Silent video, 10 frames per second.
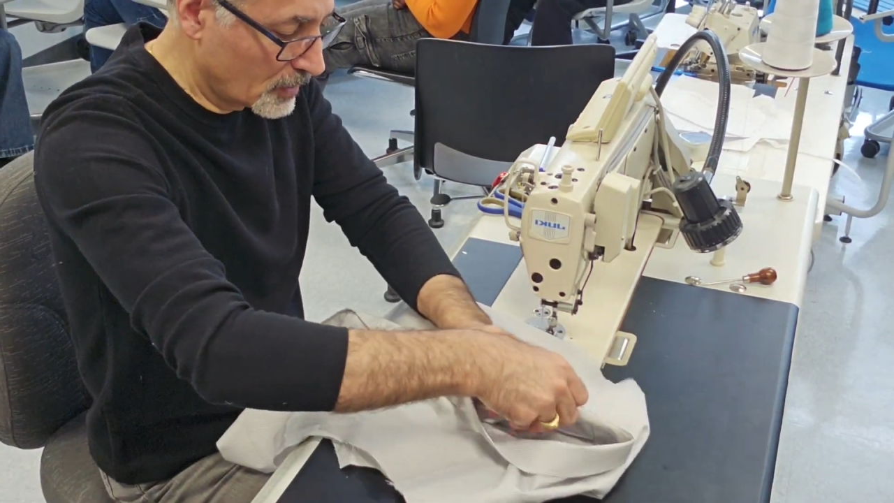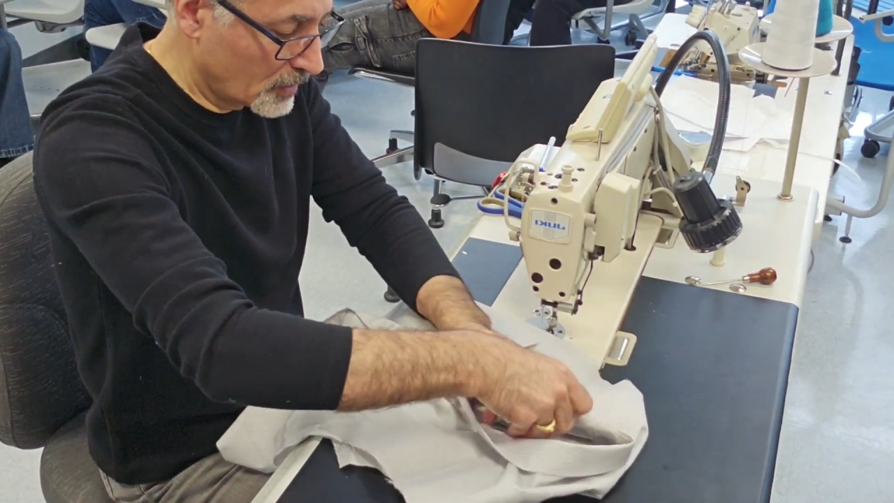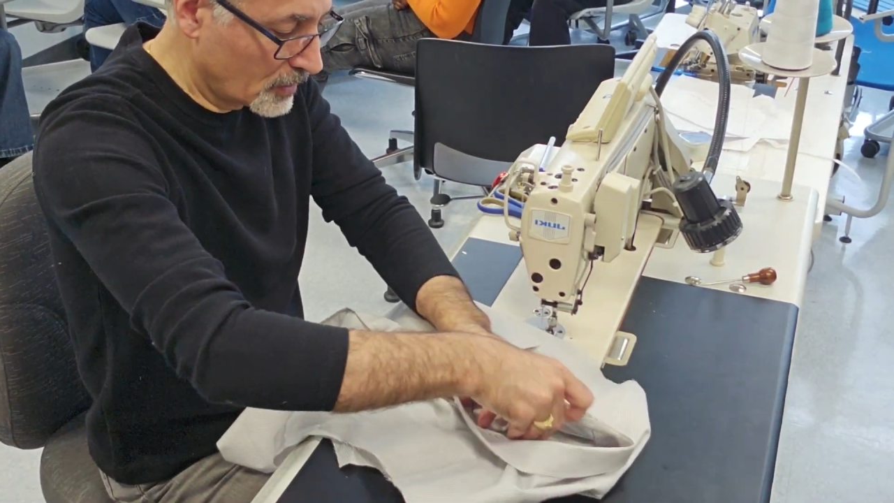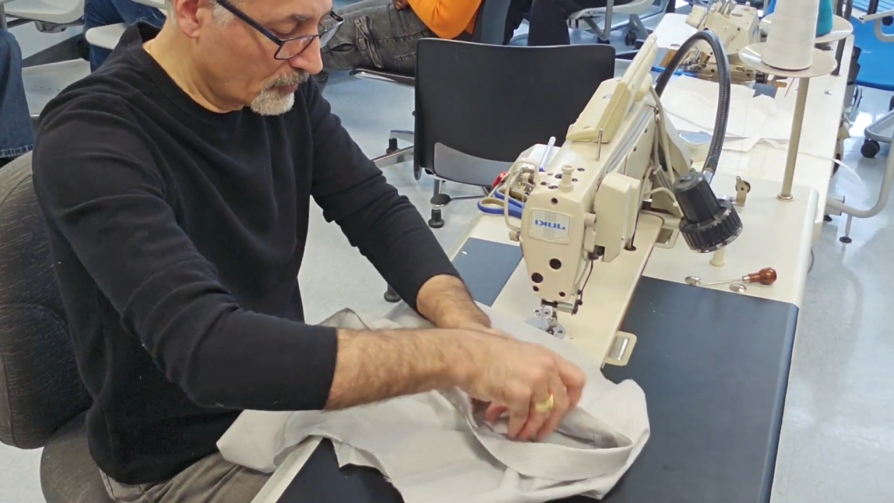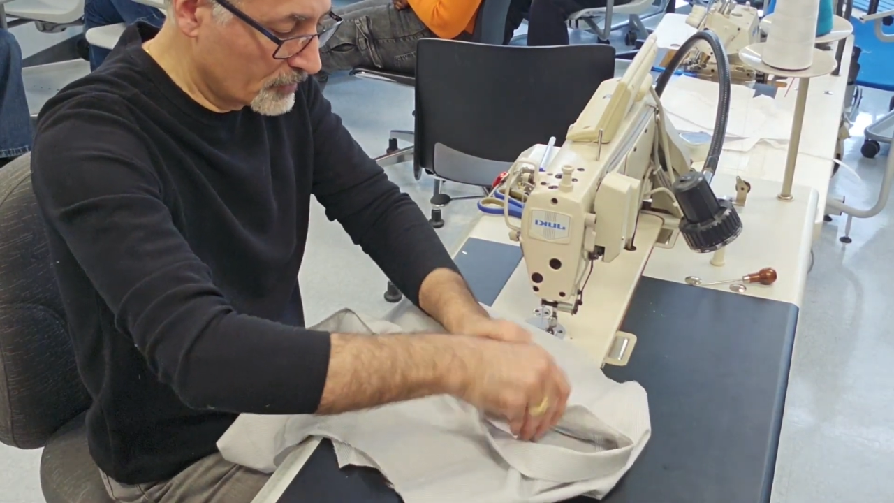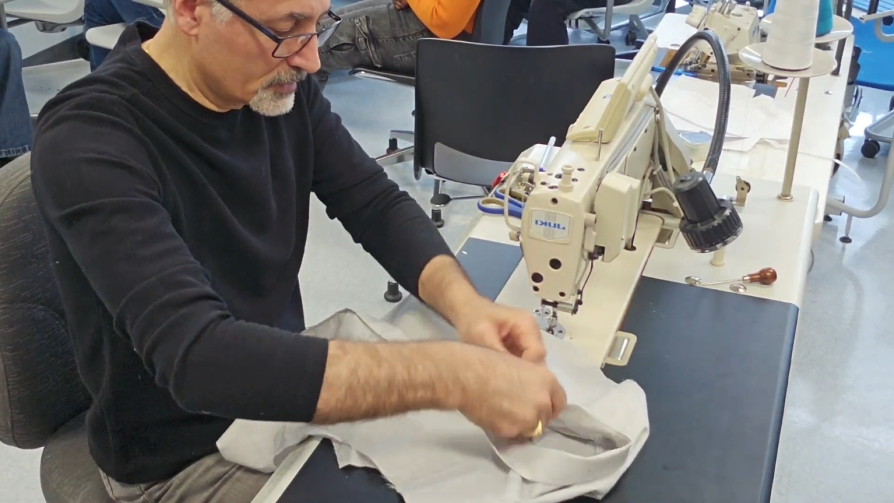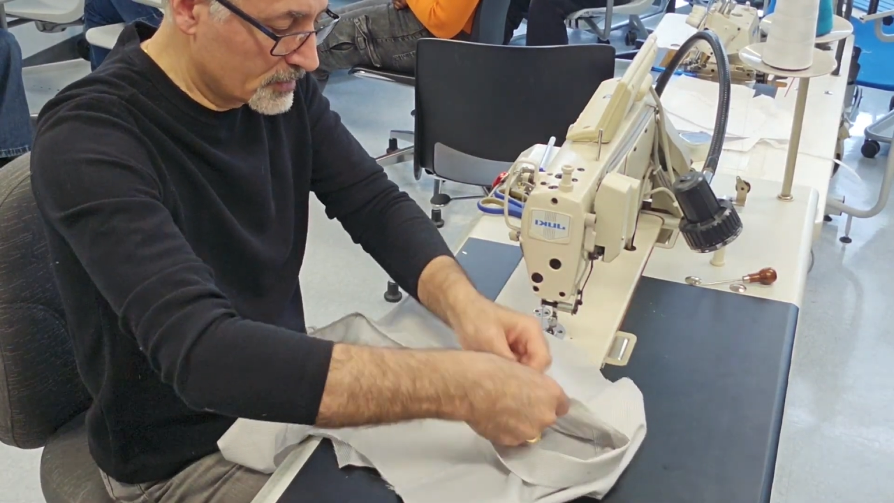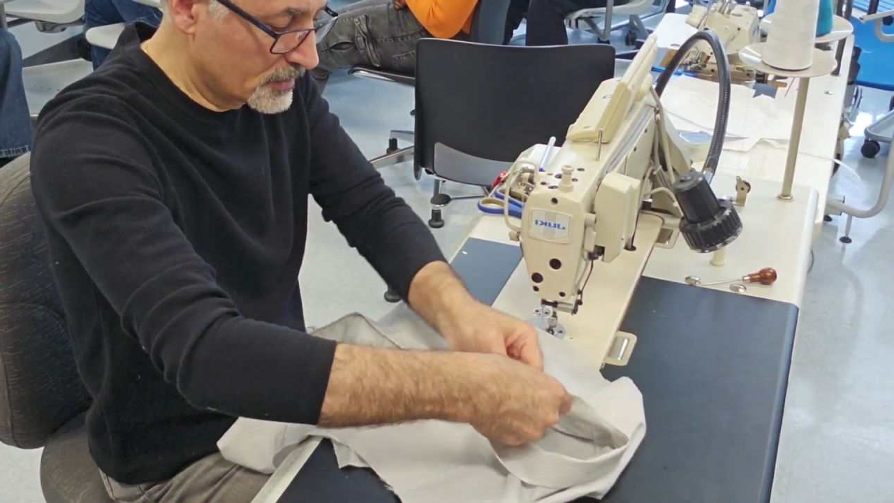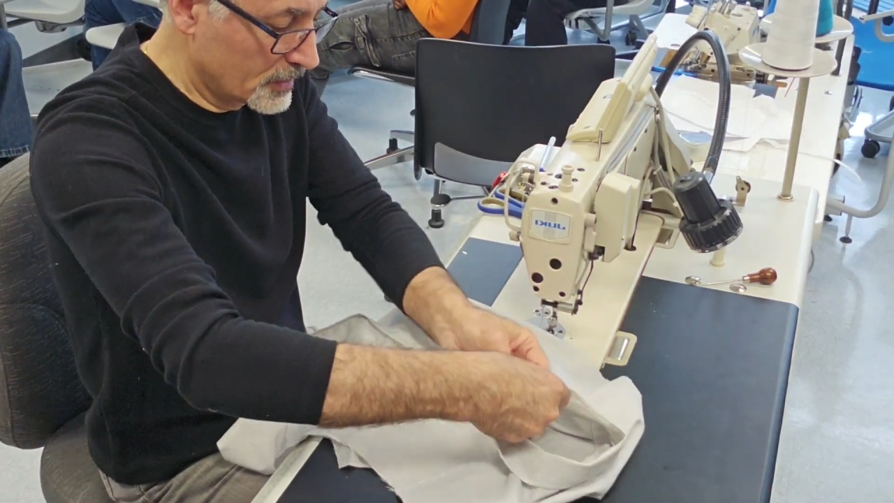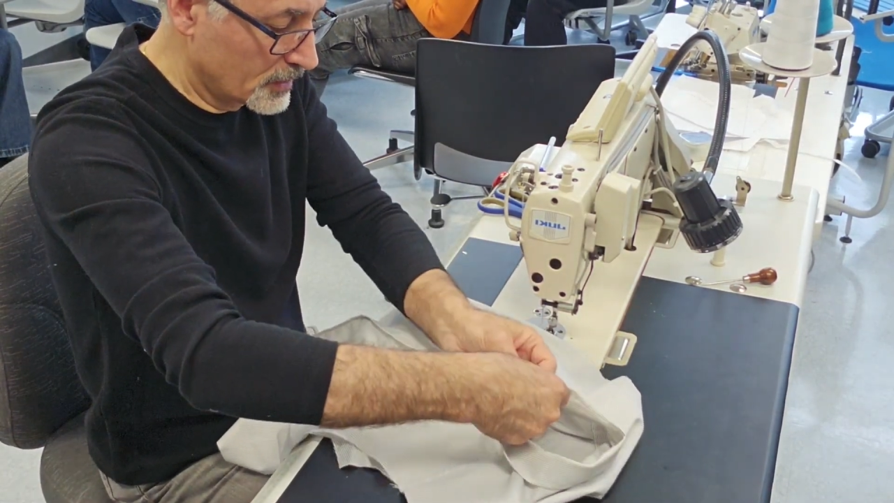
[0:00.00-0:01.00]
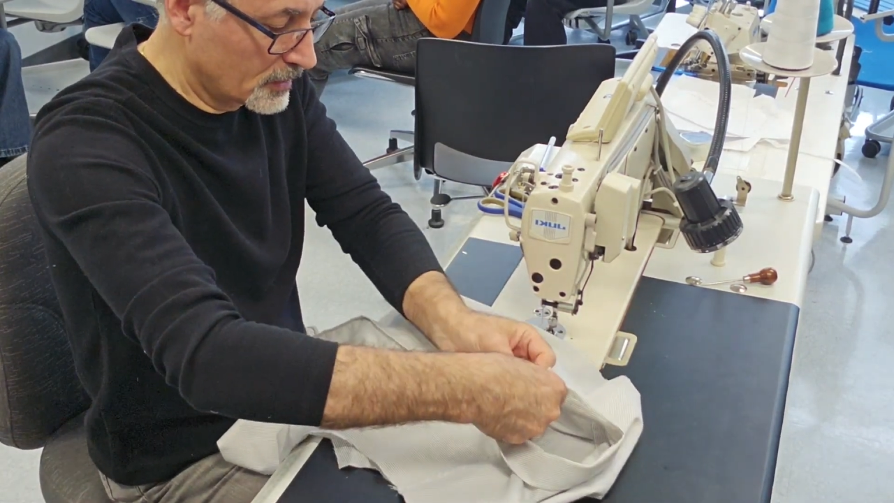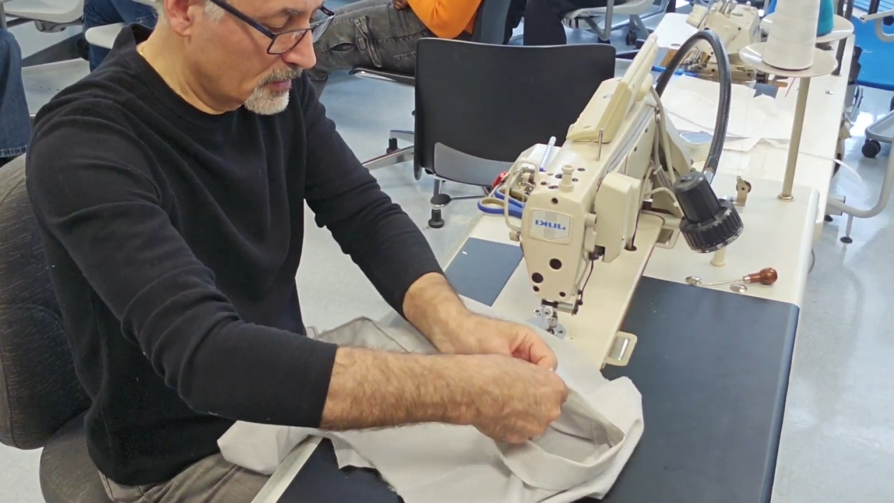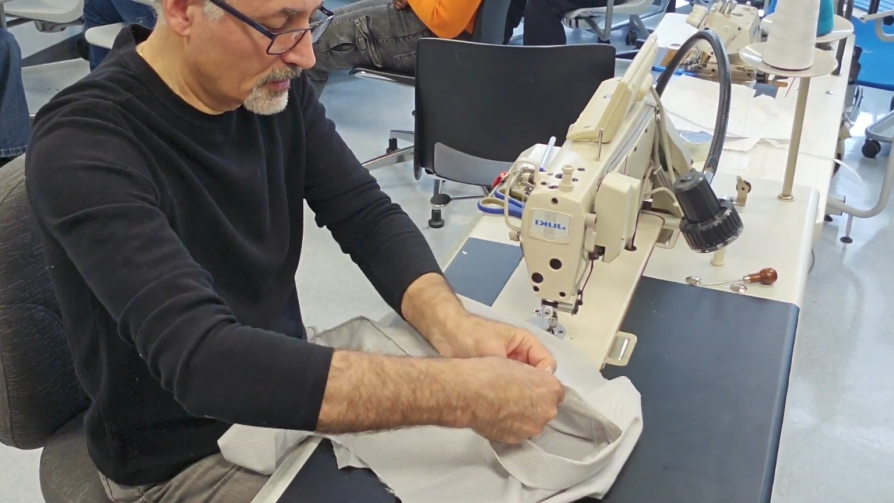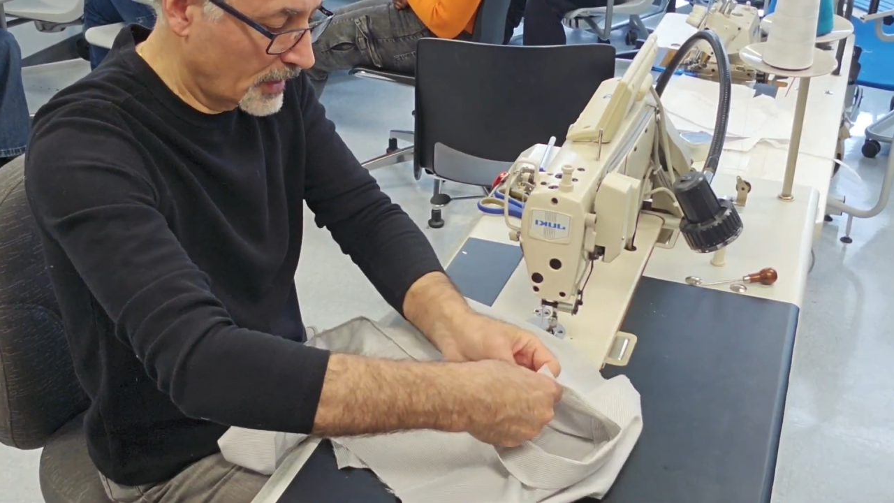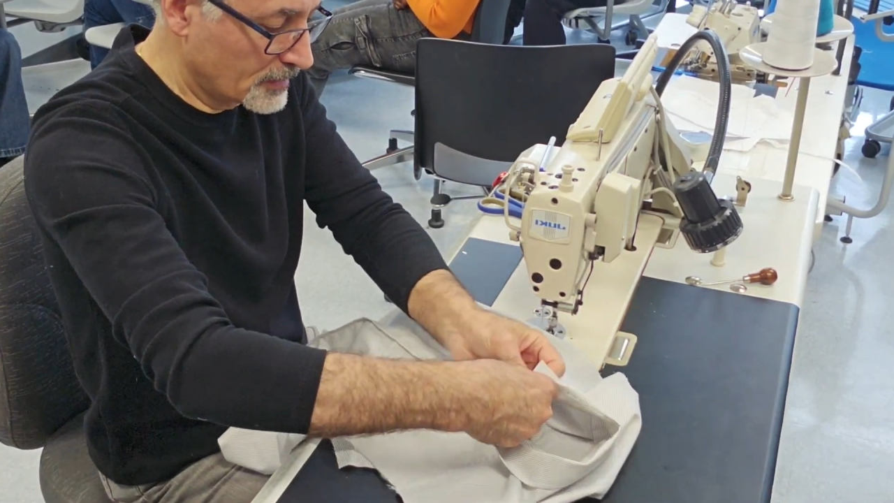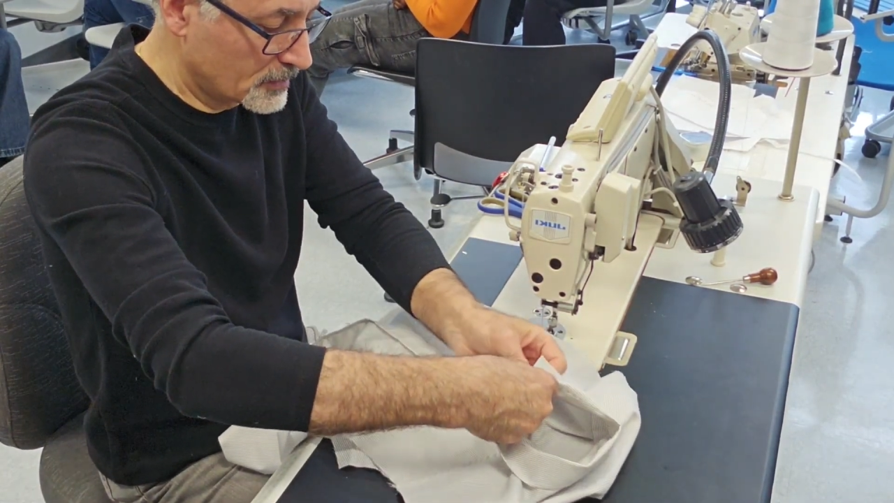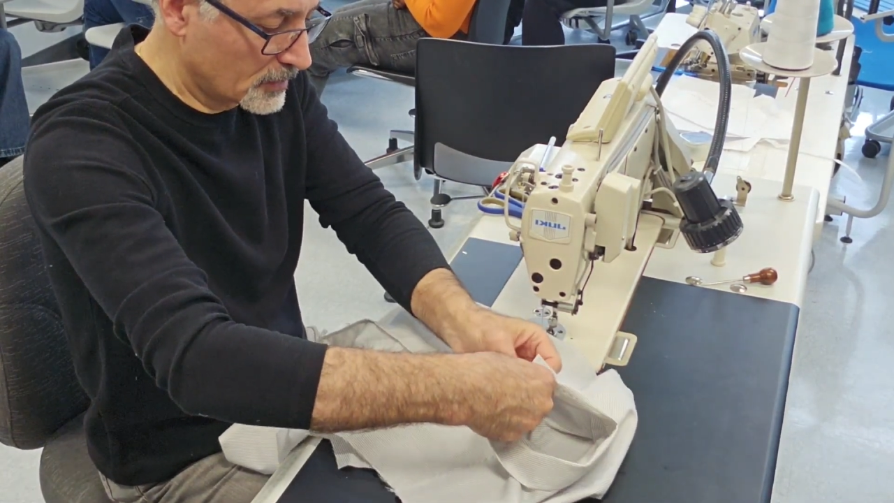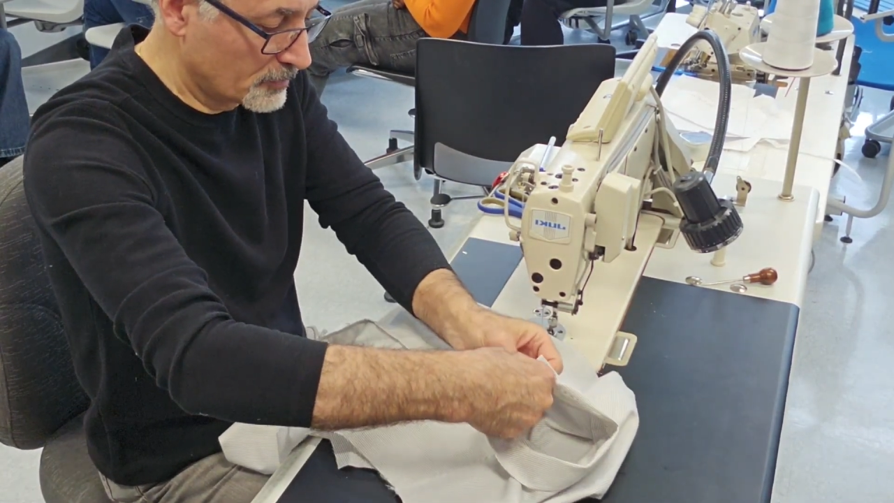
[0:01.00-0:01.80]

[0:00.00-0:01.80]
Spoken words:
Obviously, that's going to be